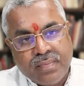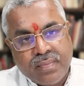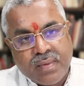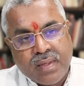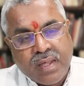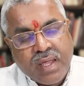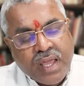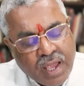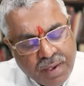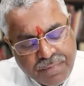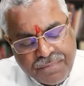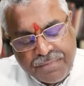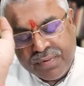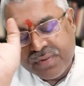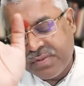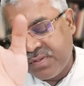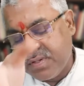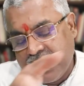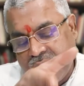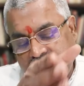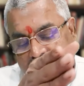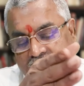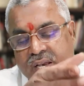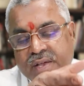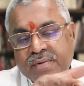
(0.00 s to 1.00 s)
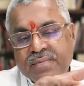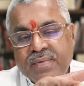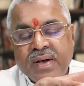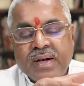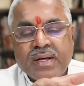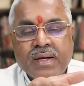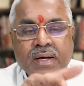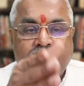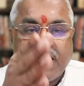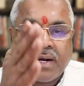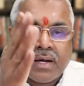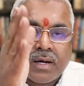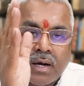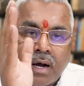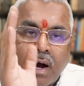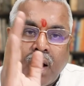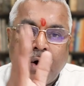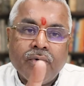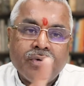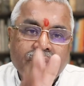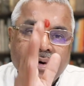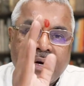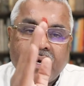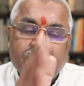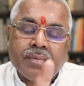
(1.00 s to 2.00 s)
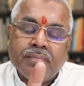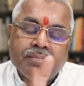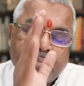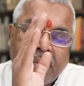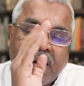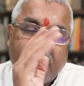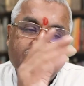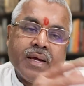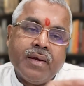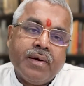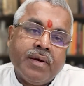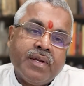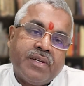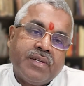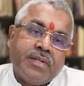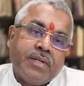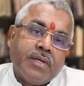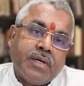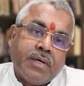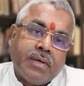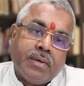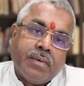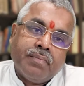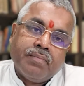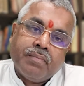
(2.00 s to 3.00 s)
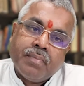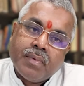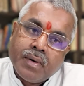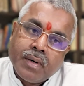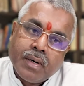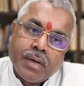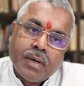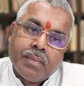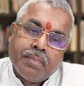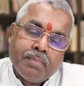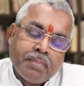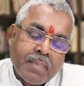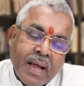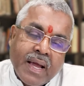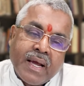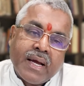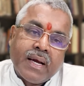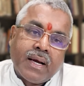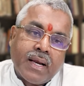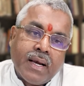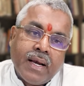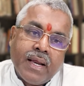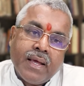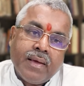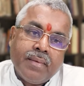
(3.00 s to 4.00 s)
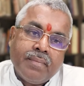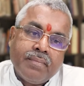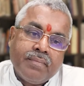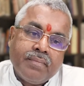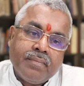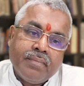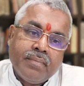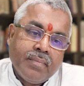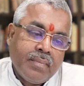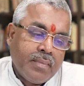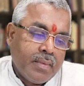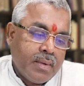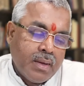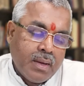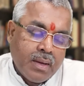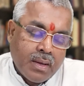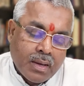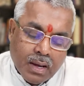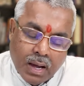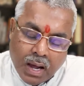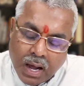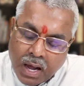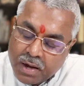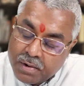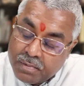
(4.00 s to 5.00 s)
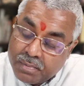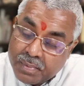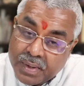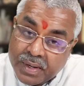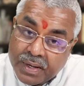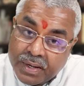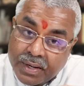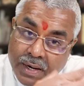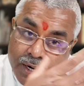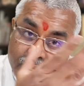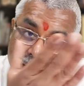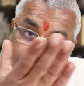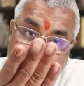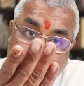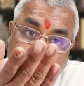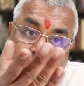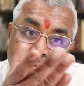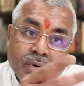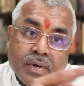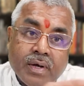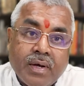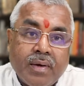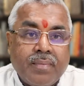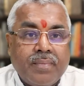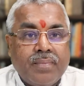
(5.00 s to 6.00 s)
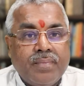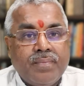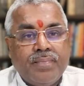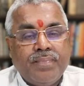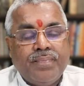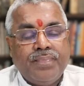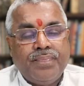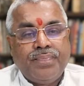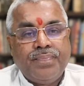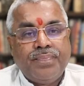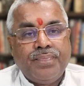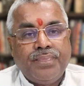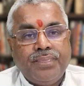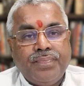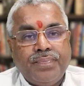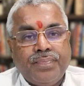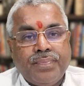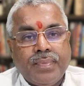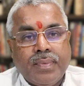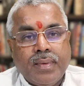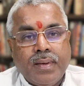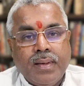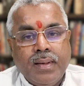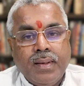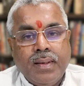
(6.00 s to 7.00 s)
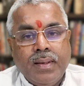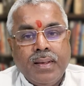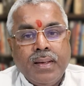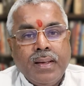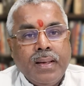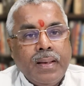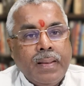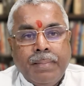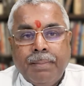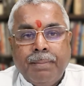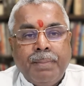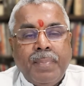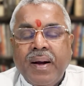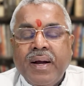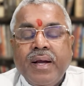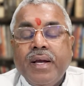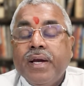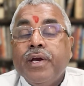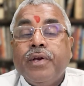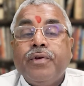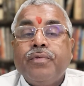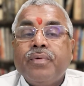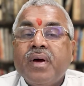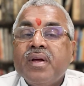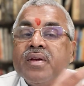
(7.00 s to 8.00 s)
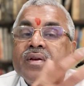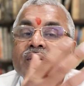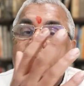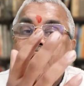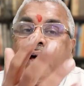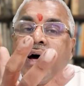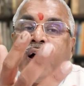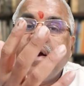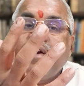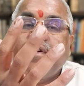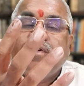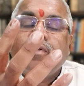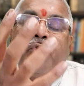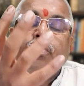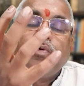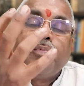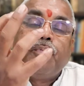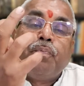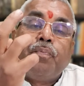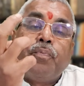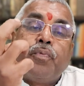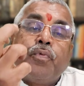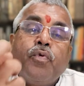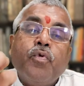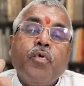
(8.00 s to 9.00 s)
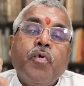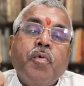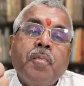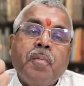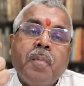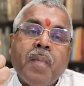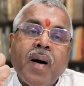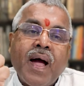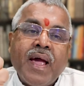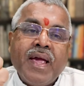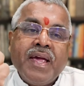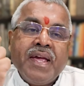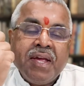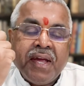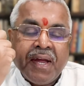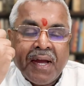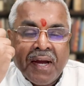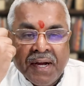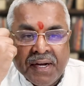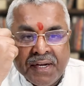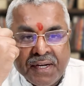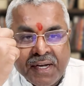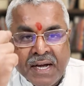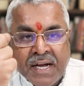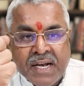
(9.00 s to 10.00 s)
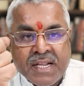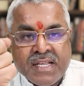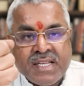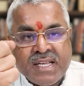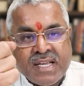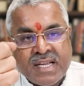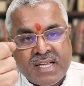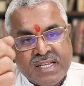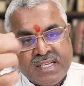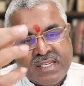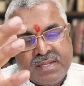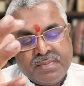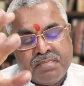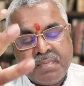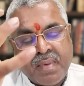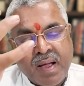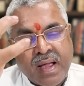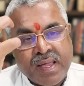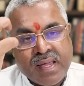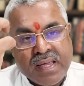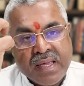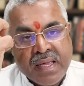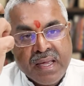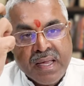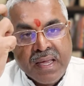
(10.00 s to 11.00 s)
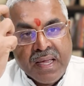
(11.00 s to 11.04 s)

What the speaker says: If anyone can counter my claim, I will be grateful to him. But it was not to prove my intelligence, my